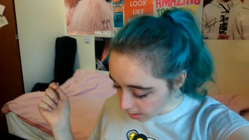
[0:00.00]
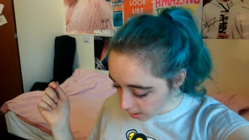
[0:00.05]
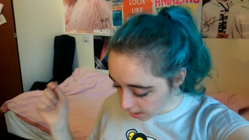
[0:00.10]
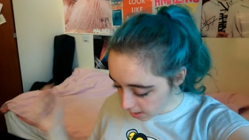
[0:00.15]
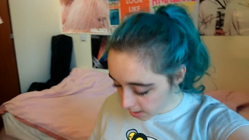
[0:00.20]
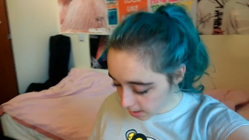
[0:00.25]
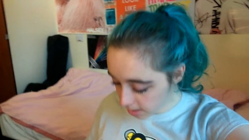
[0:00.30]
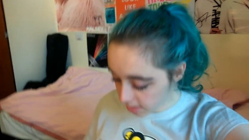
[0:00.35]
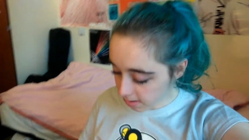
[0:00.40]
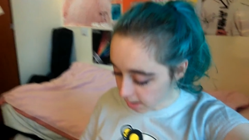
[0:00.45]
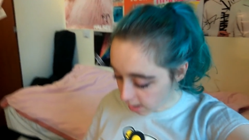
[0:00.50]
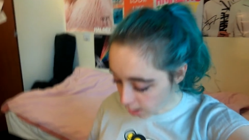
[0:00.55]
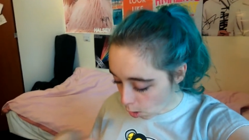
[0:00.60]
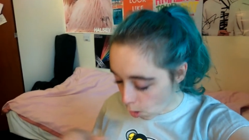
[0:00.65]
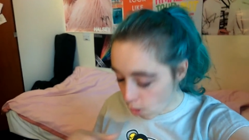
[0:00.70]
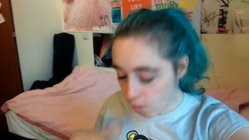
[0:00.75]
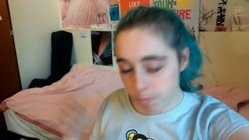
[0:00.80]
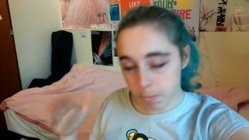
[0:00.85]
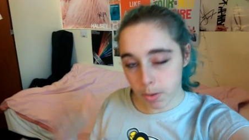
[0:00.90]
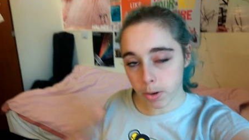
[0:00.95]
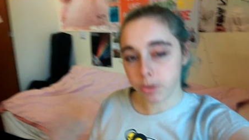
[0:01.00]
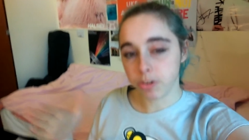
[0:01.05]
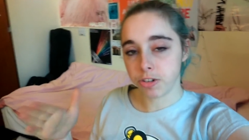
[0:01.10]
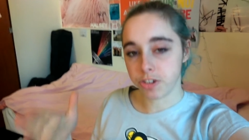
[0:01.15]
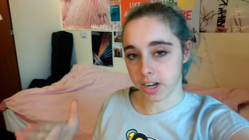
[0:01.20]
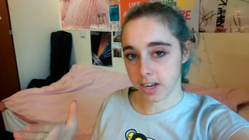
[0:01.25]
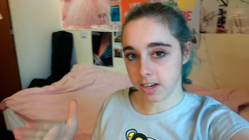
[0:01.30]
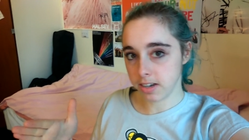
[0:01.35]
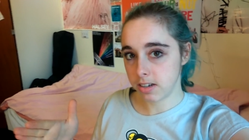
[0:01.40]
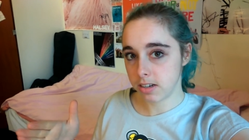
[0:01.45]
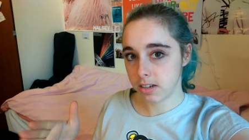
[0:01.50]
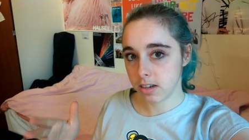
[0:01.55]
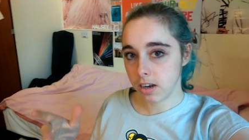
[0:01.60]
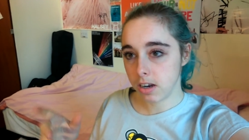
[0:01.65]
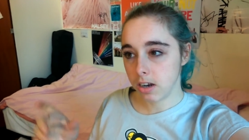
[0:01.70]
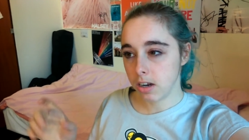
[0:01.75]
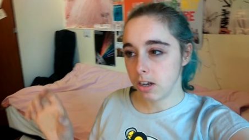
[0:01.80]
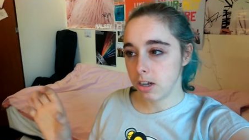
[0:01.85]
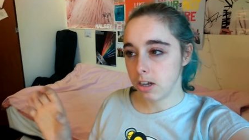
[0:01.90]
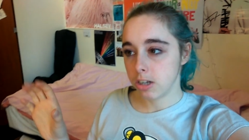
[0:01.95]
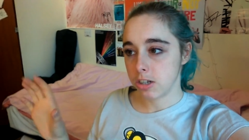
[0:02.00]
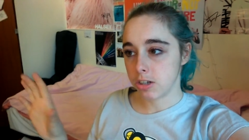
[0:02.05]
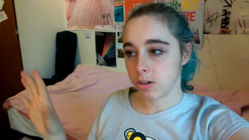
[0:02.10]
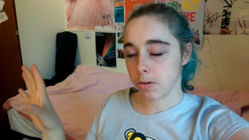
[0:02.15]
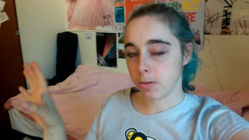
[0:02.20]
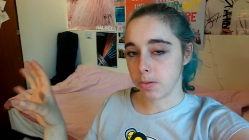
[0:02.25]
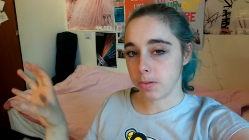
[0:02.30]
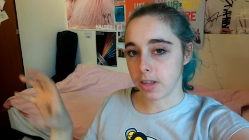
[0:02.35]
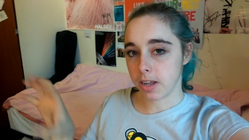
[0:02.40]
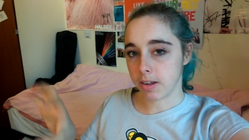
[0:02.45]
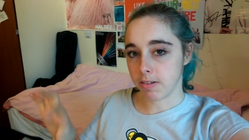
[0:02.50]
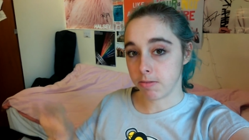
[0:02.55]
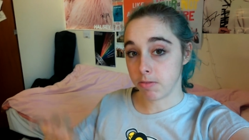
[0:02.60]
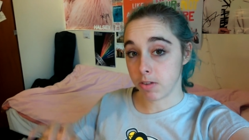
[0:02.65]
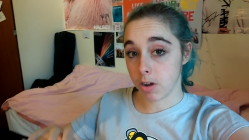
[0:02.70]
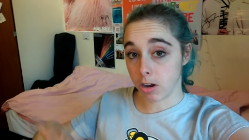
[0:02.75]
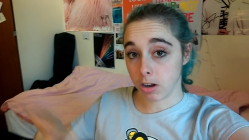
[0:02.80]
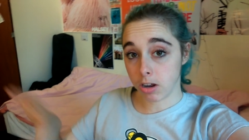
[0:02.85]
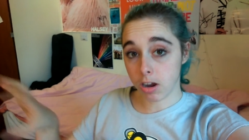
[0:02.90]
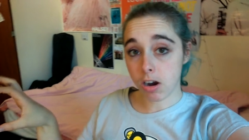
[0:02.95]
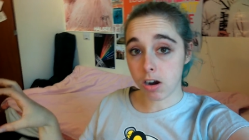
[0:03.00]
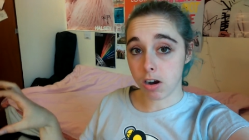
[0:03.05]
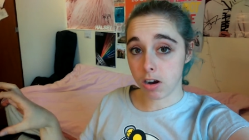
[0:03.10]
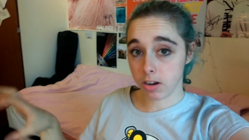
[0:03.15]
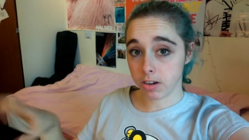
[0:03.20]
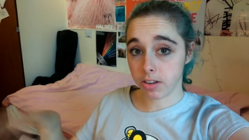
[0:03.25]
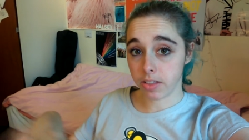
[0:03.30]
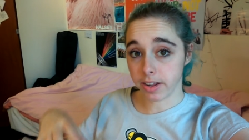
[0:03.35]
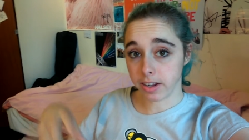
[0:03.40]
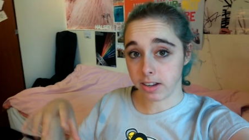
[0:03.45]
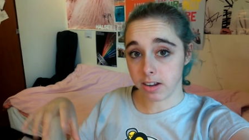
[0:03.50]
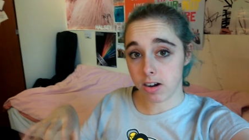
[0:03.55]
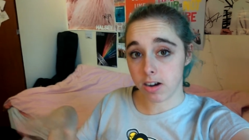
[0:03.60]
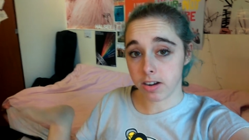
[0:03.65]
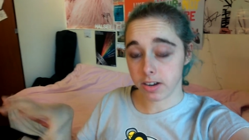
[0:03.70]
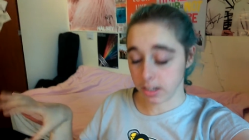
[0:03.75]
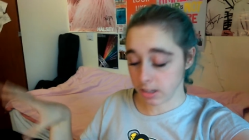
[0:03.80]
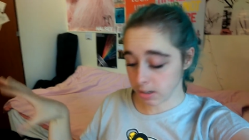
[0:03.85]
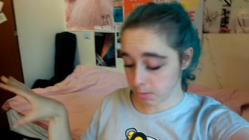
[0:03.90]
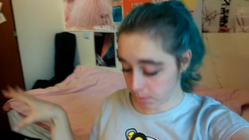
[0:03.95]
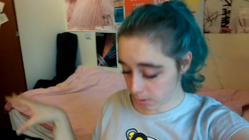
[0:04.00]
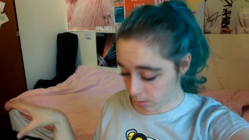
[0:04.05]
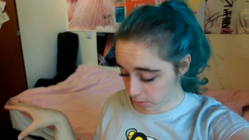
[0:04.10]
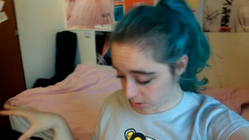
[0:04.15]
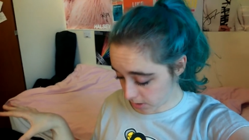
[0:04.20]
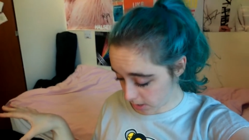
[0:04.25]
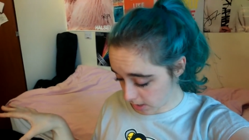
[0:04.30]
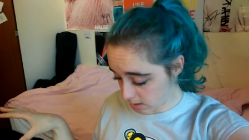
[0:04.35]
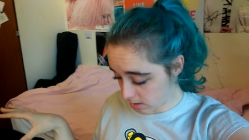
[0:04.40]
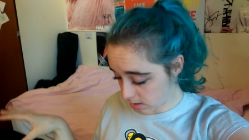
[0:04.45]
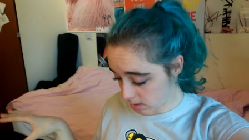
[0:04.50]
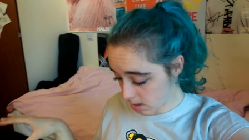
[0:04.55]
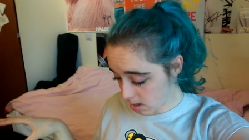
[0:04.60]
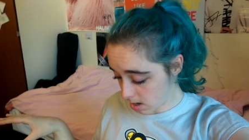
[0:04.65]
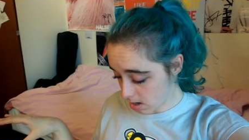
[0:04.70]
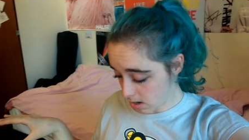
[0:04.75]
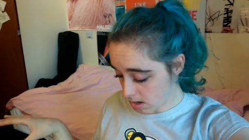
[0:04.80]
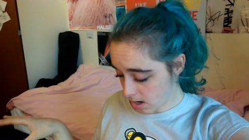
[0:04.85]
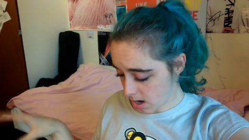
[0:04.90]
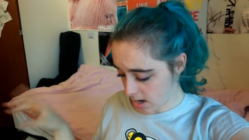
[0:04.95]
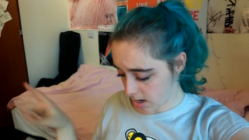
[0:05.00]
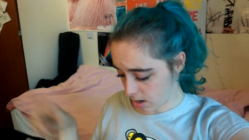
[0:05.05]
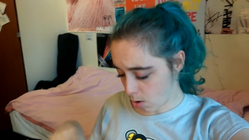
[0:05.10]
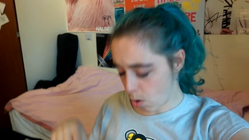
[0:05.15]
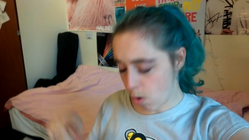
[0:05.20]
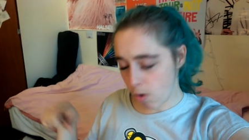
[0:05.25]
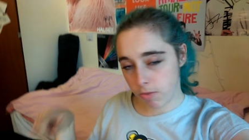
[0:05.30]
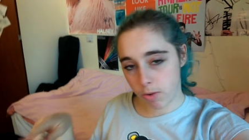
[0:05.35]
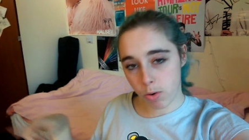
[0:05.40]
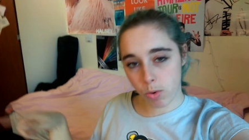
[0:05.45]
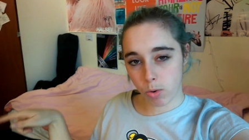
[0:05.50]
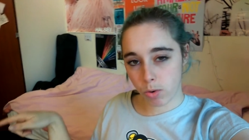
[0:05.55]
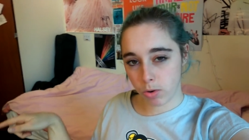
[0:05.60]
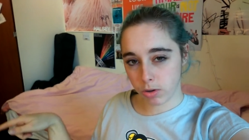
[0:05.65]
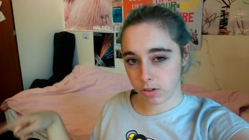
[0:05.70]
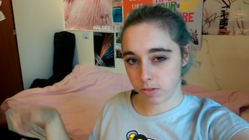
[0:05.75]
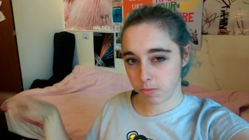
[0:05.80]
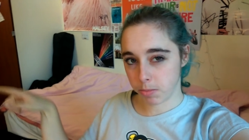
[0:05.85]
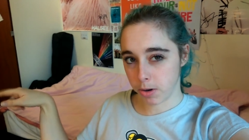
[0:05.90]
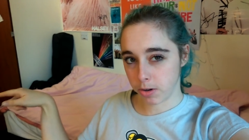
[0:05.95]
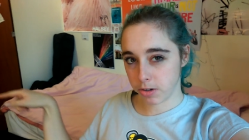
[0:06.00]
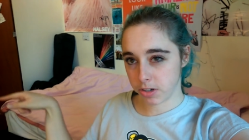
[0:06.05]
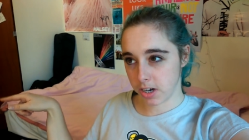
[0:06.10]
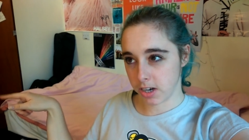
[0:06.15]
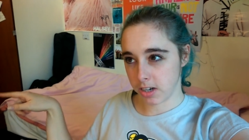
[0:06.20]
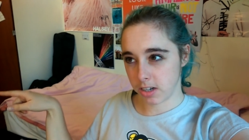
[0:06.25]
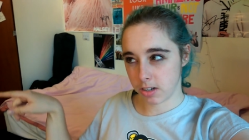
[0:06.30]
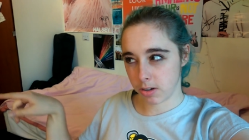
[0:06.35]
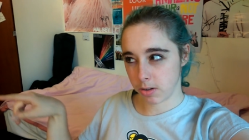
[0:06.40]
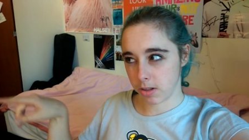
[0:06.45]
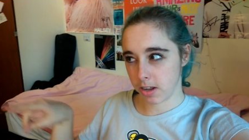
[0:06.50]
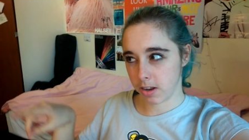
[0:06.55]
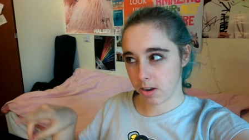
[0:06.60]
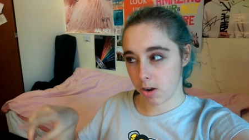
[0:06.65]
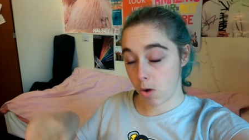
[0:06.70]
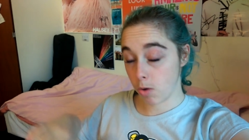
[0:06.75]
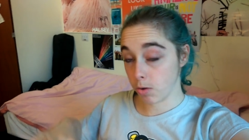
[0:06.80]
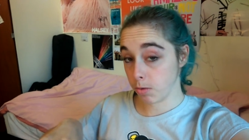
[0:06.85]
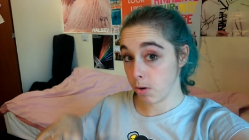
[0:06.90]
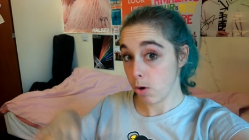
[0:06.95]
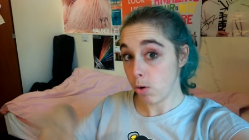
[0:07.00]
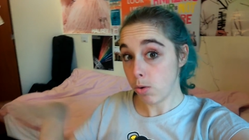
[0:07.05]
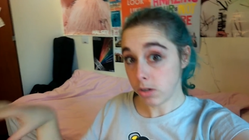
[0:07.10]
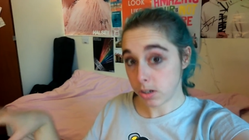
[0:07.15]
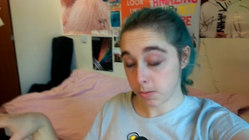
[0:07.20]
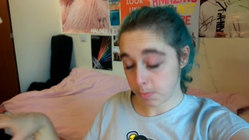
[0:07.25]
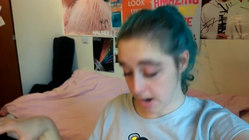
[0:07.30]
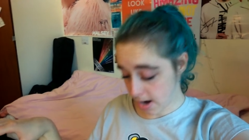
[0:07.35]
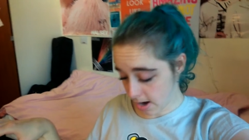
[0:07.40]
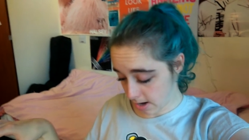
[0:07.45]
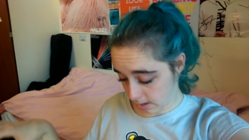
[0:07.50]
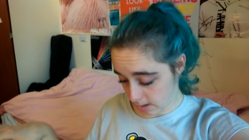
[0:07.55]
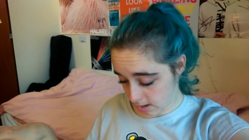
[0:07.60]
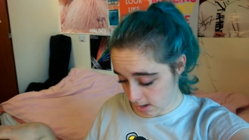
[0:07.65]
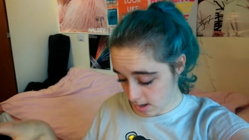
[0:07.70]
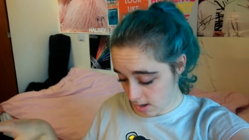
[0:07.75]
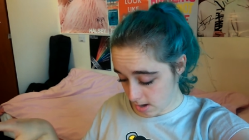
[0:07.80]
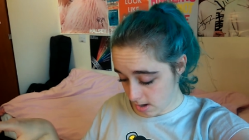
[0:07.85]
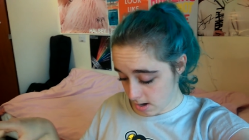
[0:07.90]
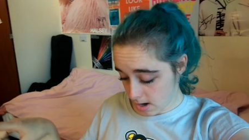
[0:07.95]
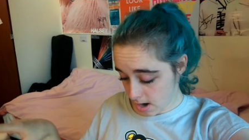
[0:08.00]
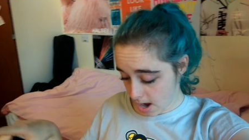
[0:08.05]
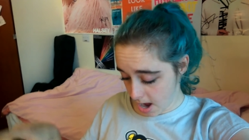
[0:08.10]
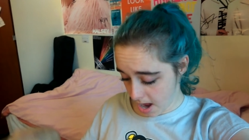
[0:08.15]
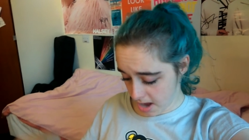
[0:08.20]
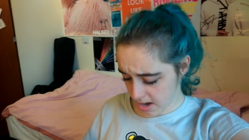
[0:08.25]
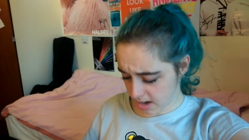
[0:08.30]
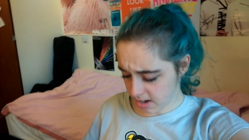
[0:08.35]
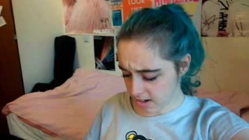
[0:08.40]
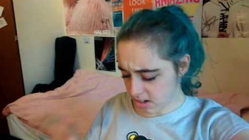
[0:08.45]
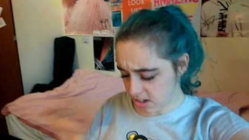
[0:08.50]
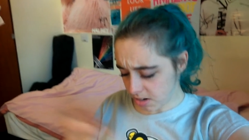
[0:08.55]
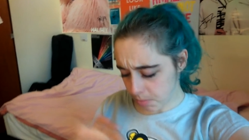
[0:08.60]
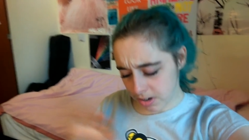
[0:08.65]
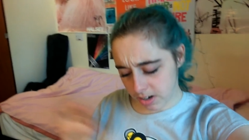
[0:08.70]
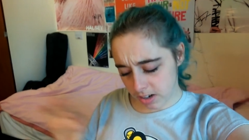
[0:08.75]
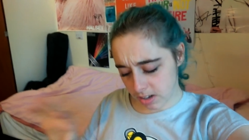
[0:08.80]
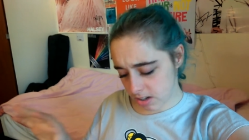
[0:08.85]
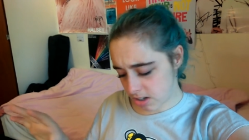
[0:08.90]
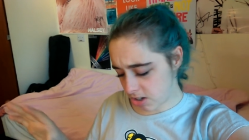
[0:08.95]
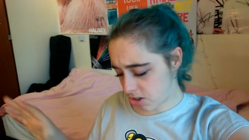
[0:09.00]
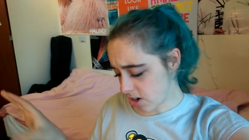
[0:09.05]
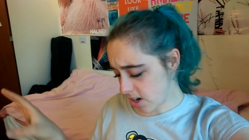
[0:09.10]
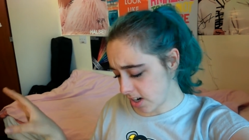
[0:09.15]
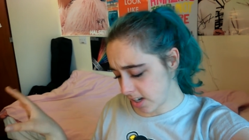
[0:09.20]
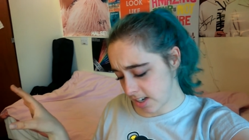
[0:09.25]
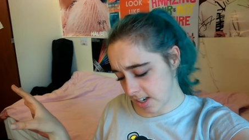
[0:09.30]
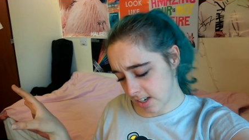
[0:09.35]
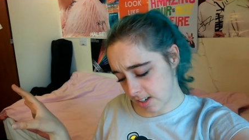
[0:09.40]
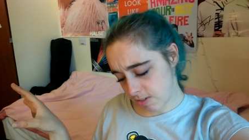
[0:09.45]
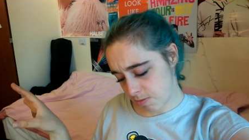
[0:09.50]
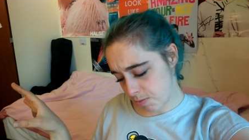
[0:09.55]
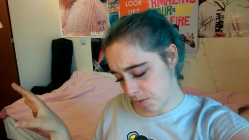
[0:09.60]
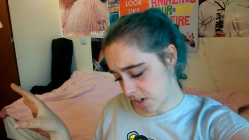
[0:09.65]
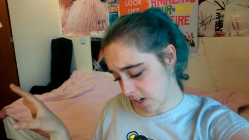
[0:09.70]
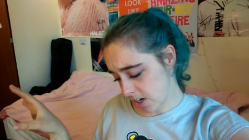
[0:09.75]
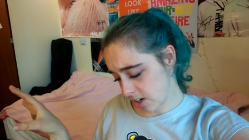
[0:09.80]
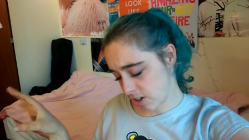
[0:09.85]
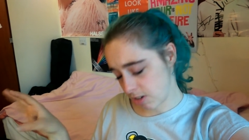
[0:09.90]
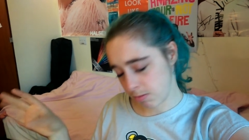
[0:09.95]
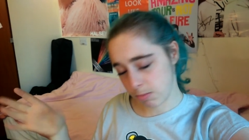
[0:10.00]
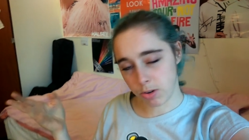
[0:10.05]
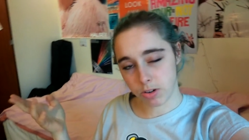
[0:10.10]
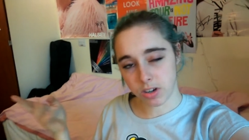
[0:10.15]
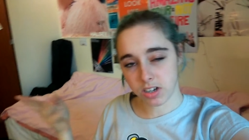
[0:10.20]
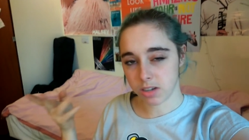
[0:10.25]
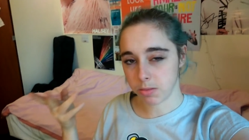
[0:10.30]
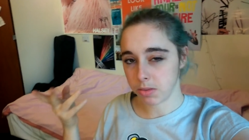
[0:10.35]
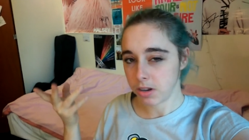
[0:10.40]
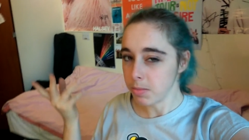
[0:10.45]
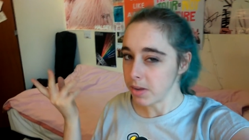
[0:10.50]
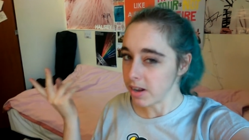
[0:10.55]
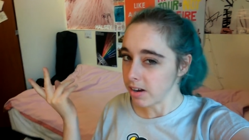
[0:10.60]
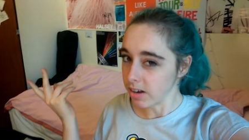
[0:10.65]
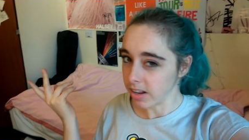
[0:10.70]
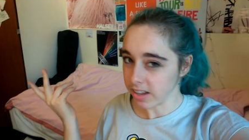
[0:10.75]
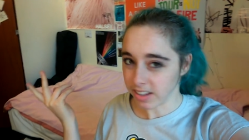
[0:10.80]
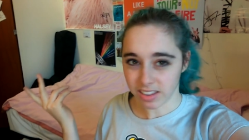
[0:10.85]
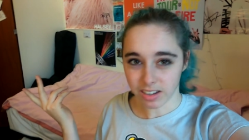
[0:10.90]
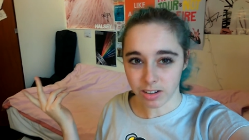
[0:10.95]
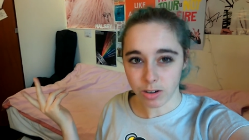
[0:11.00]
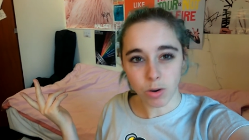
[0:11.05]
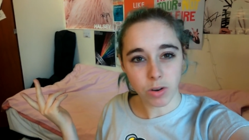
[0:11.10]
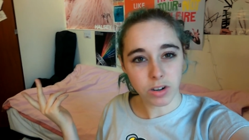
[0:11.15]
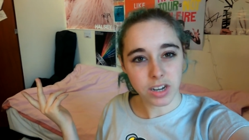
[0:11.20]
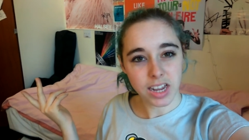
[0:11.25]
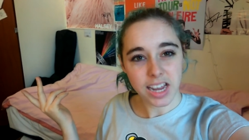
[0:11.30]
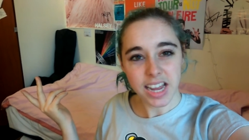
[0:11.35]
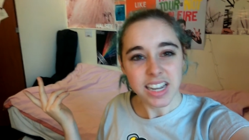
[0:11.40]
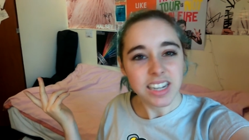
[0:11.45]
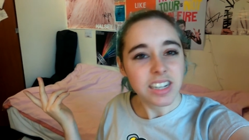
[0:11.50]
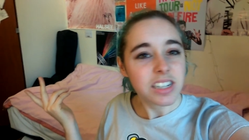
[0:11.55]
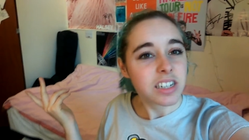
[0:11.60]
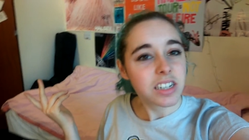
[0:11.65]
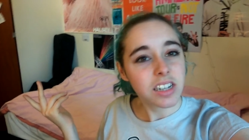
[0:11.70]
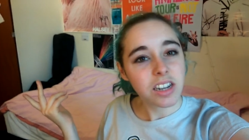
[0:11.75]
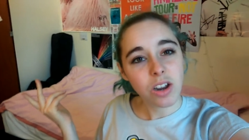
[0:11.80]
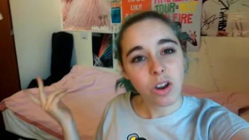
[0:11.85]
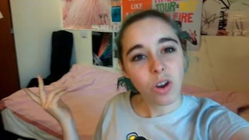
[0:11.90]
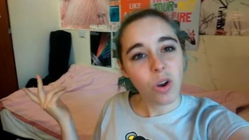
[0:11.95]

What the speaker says: And then it's like of boat sheds, so they're a guard, they're guarding the boat sheds. And then of horse, of boat sheds, so they're on horseback. And then the giantess of protection moon is something about like the goddess